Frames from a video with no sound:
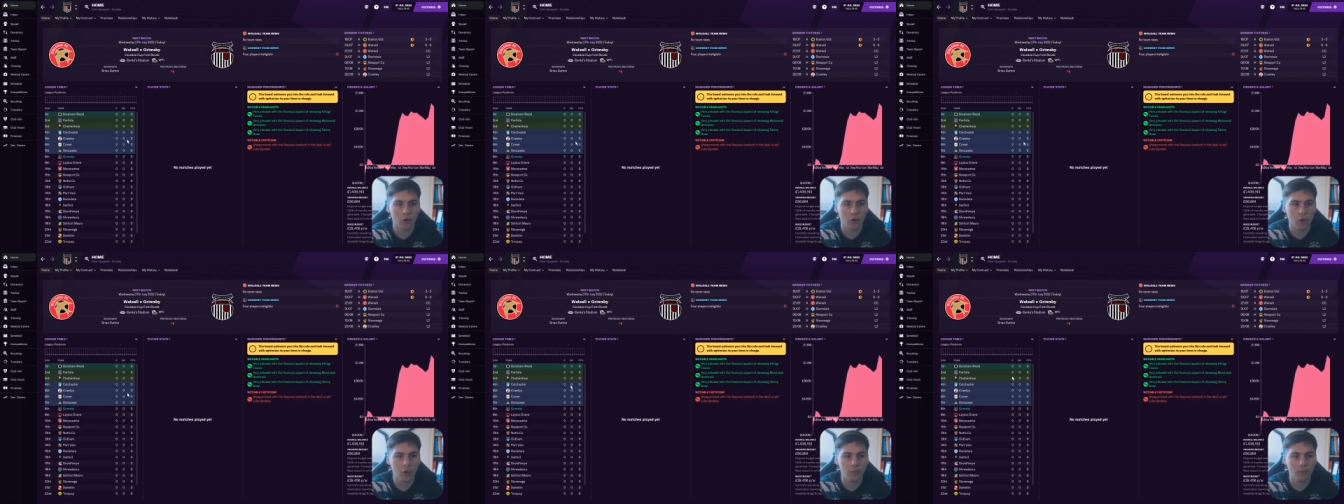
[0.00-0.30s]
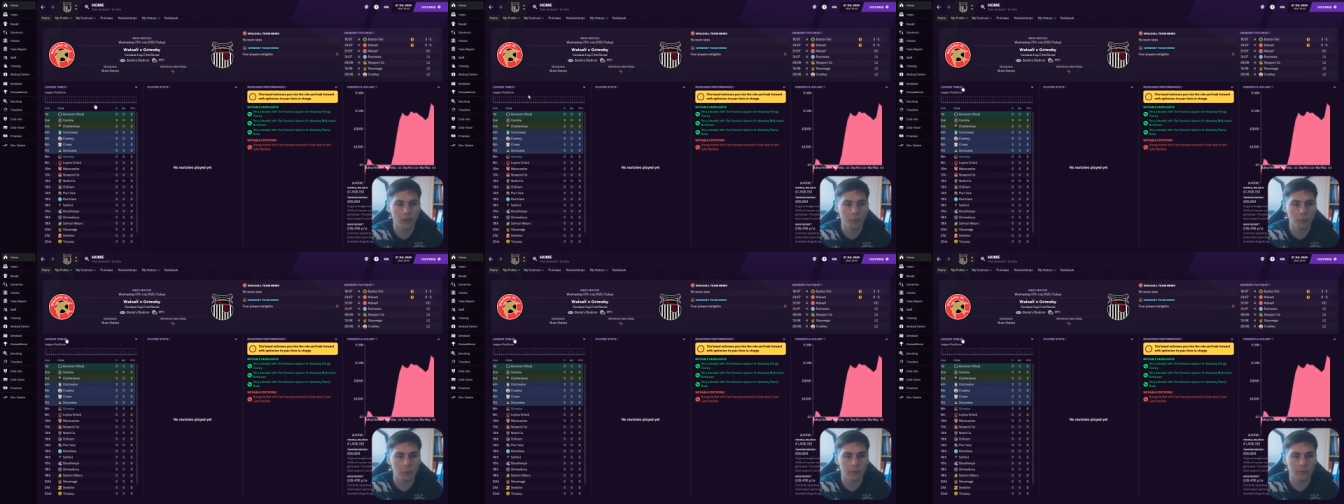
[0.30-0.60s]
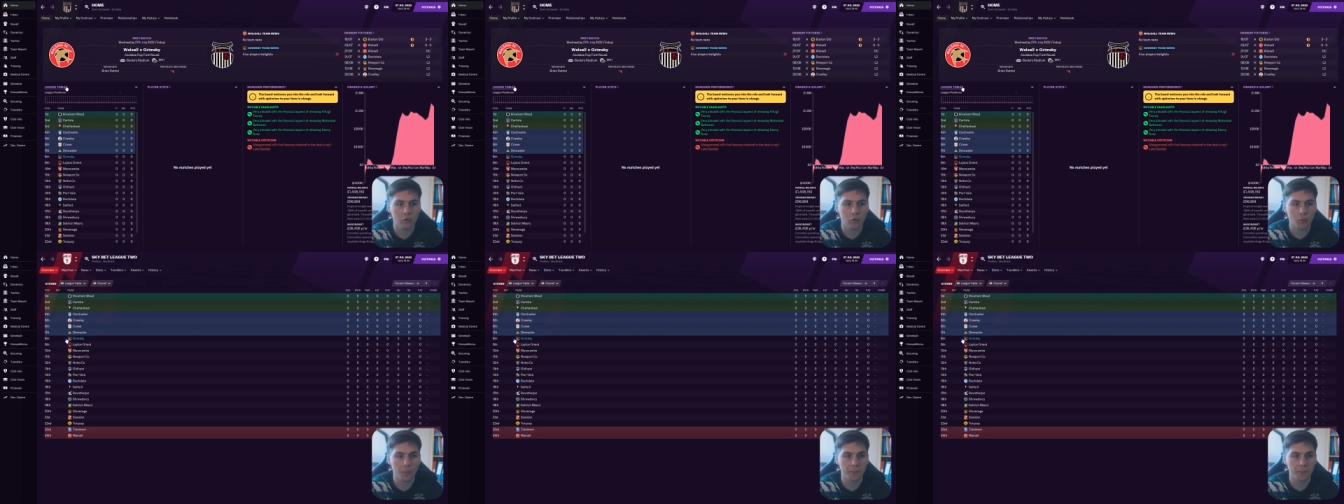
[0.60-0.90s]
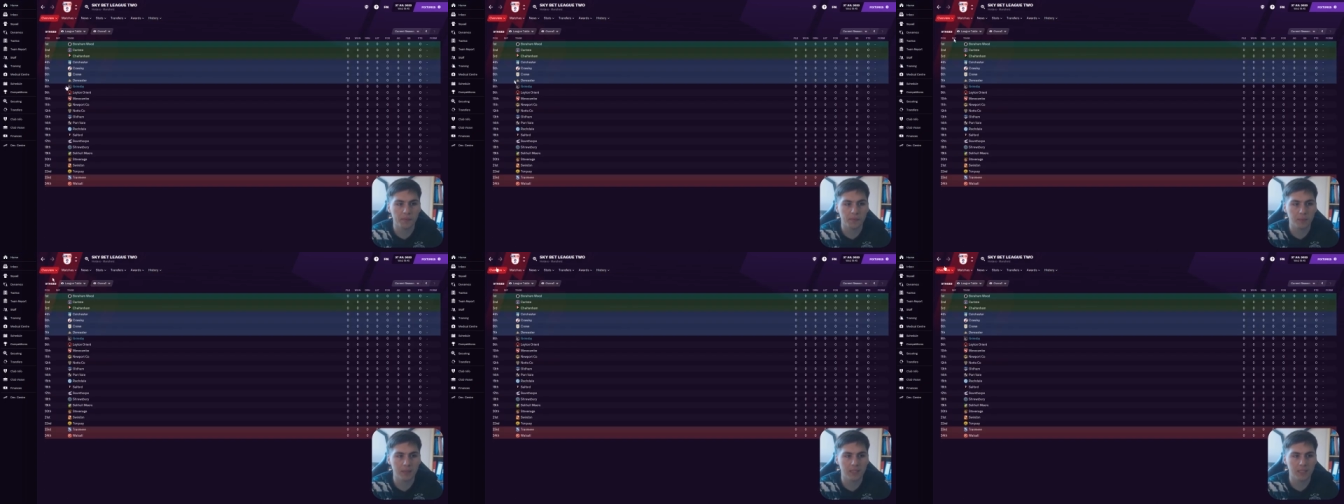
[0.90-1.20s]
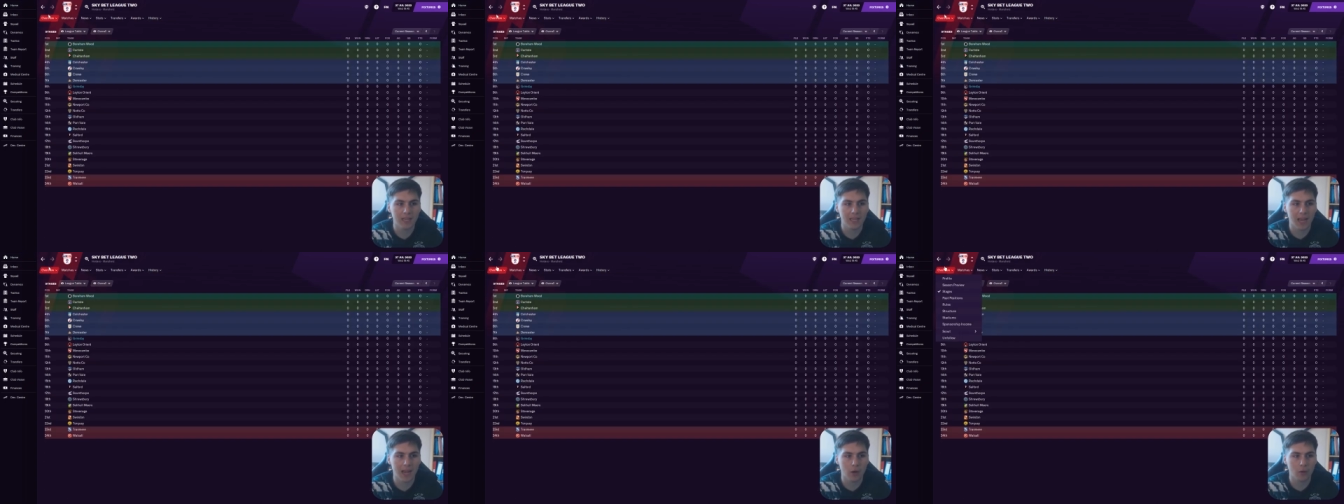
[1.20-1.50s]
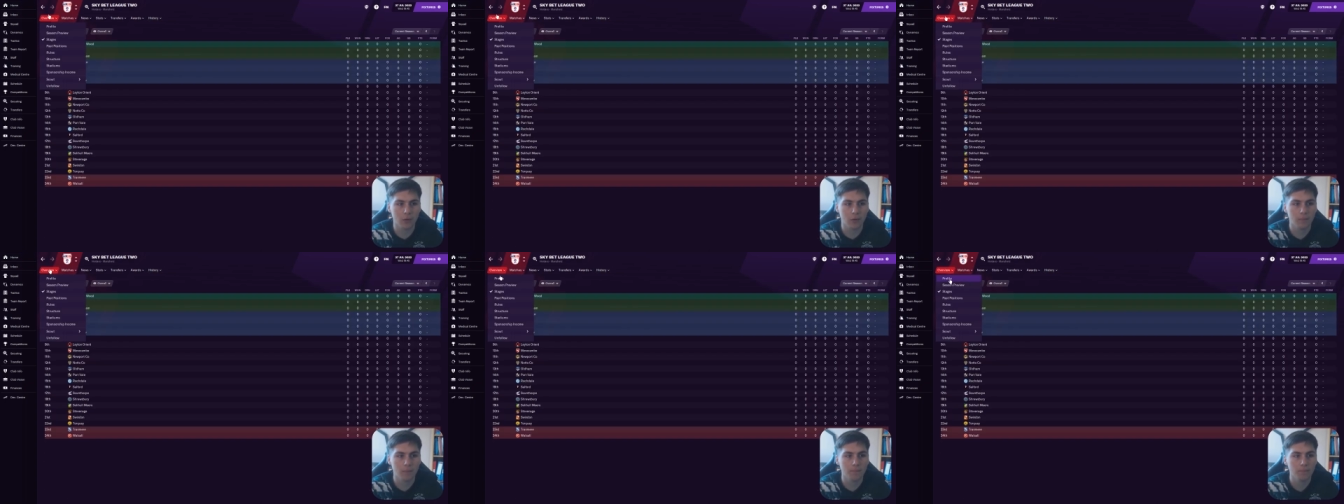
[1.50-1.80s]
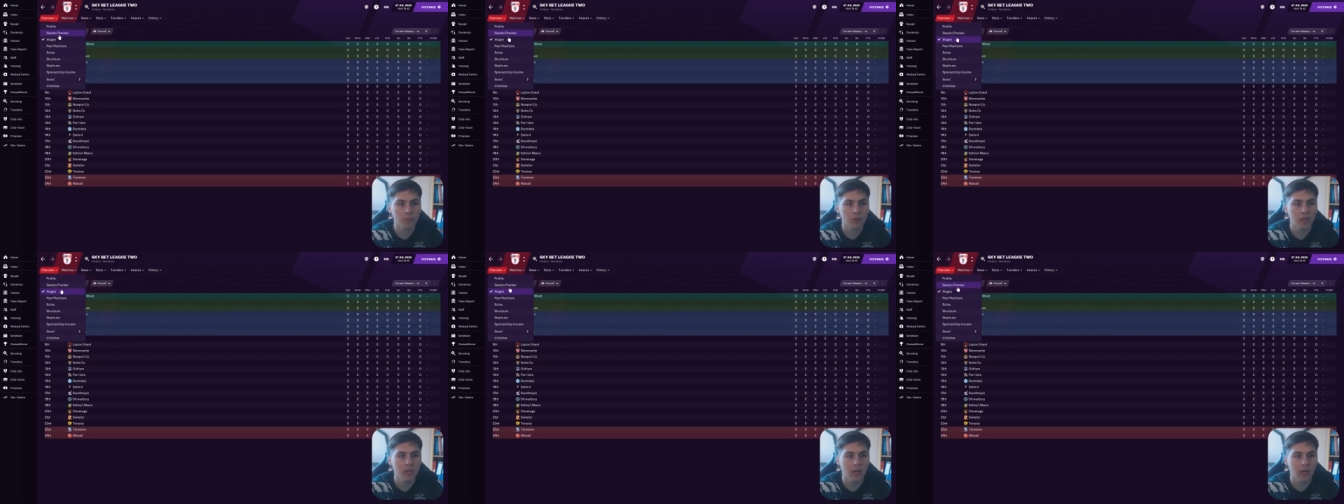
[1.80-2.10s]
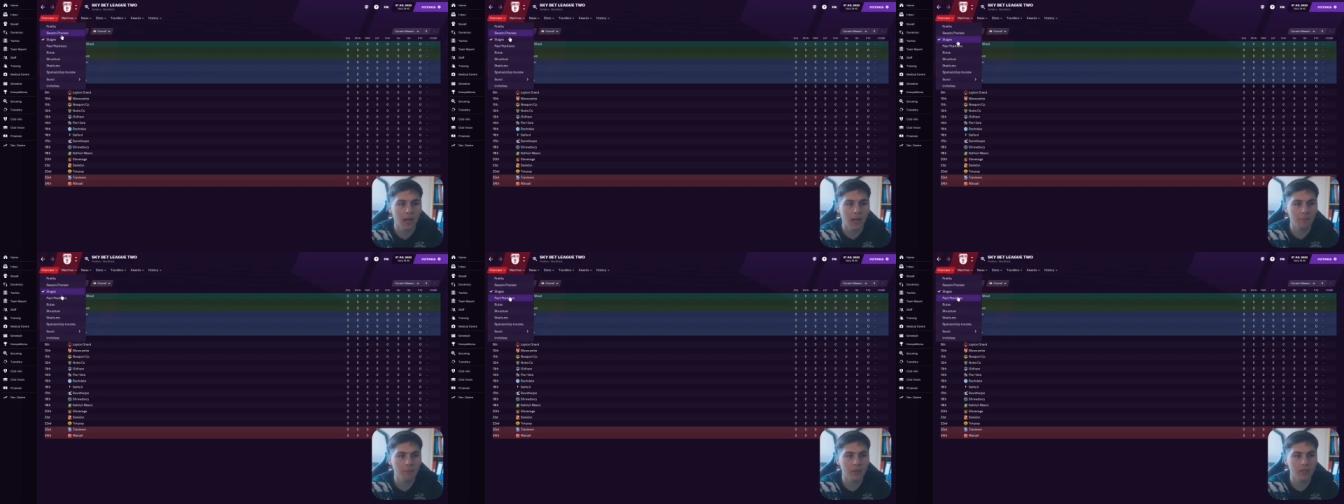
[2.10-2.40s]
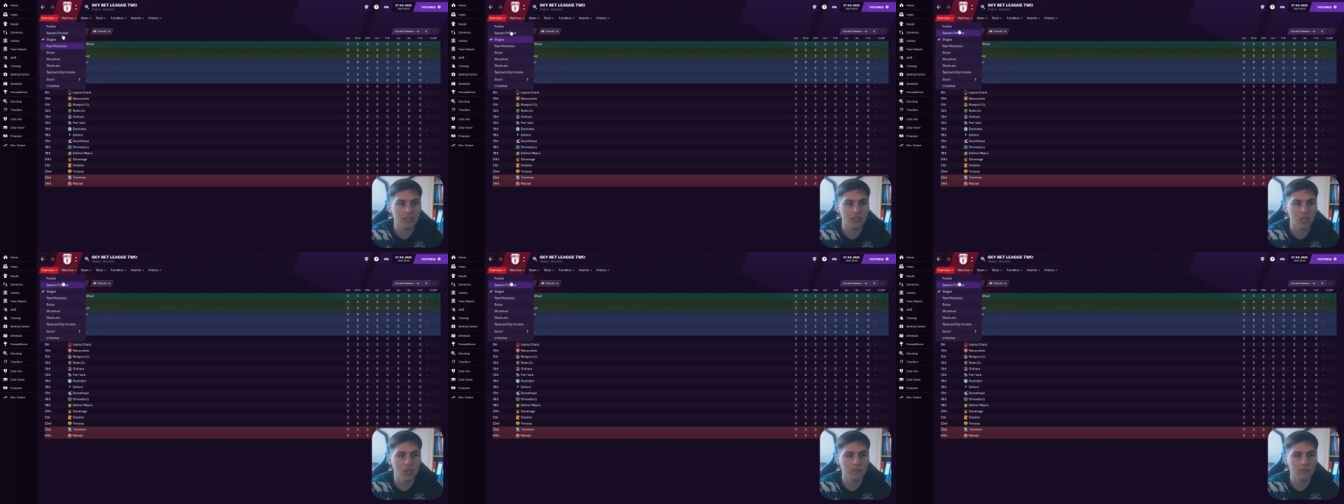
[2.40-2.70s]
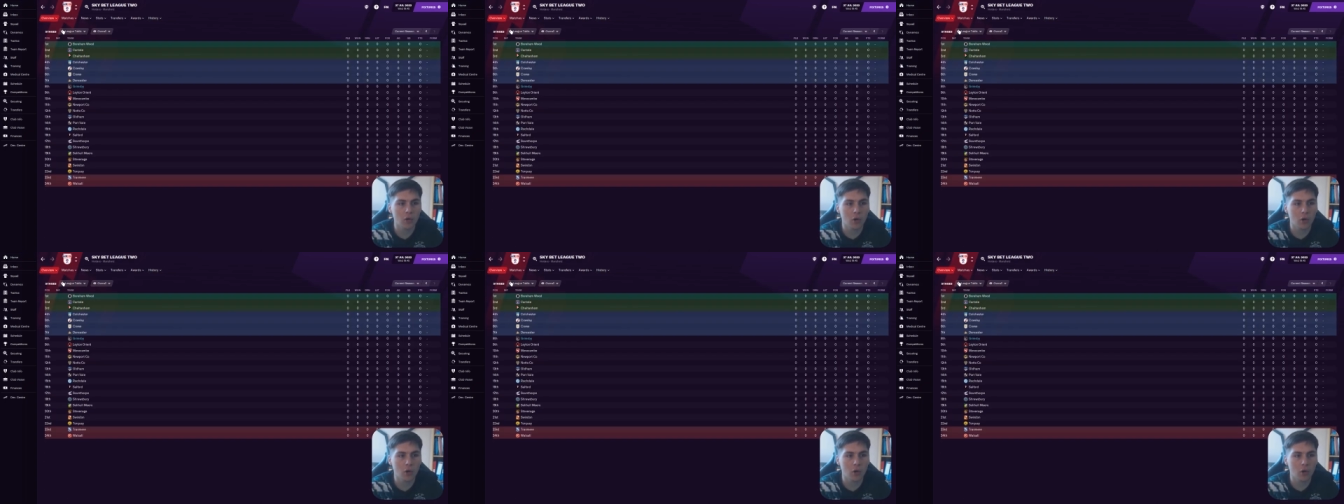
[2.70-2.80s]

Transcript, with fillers: hopefully, with Grimsby Town. Um, in terms